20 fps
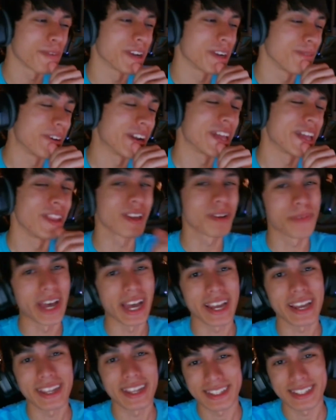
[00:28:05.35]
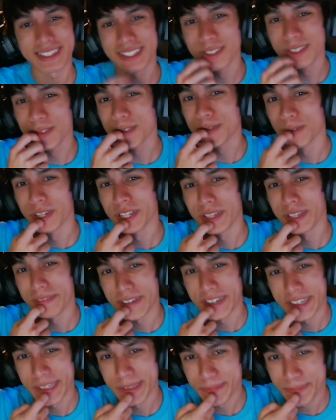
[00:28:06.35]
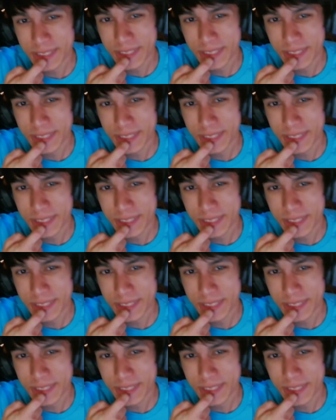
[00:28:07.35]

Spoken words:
but when I look back at this was really funny.